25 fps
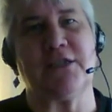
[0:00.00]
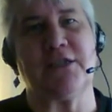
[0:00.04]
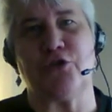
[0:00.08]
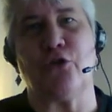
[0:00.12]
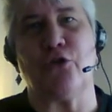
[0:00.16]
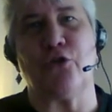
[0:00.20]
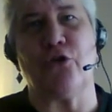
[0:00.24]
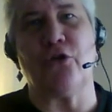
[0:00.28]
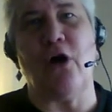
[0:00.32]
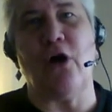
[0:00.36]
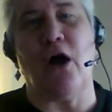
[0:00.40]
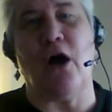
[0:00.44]

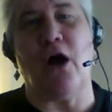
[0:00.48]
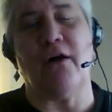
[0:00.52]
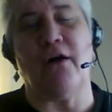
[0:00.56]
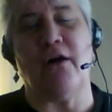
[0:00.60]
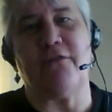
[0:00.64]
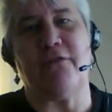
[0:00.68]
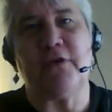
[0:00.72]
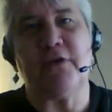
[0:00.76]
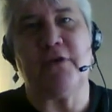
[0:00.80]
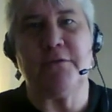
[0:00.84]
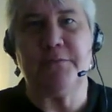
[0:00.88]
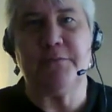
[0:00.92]

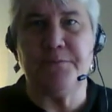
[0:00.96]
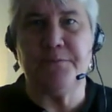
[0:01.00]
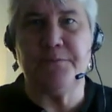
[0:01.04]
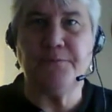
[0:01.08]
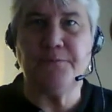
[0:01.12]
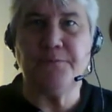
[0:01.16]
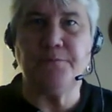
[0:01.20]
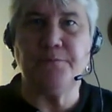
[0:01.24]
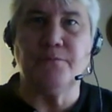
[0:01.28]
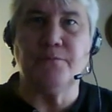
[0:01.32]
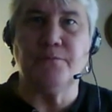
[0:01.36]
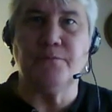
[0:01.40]
turnoff
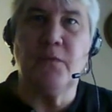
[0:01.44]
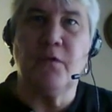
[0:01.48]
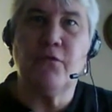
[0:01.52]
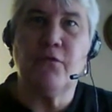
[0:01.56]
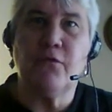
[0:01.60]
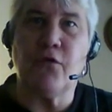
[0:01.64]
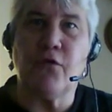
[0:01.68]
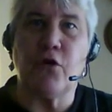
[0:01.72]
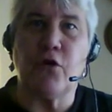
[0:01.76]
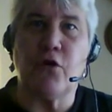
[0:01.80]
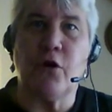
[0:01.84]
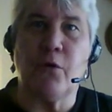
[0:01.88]

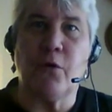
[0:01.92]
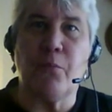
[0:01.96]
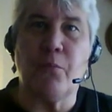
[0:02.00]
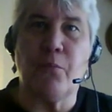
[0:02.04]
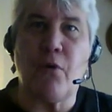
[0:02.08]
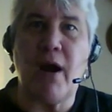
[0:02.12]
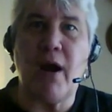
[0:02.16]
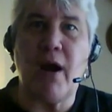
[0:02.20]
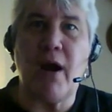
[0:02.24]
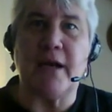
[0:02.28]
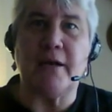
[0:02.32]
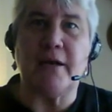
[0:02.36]
for your
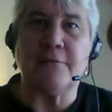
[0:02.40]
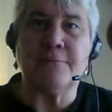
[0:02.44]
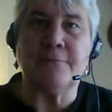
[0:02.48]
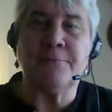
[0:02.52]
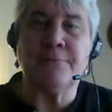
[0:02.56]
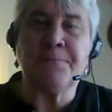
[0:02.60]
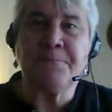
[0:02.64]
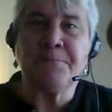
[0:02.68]
brain.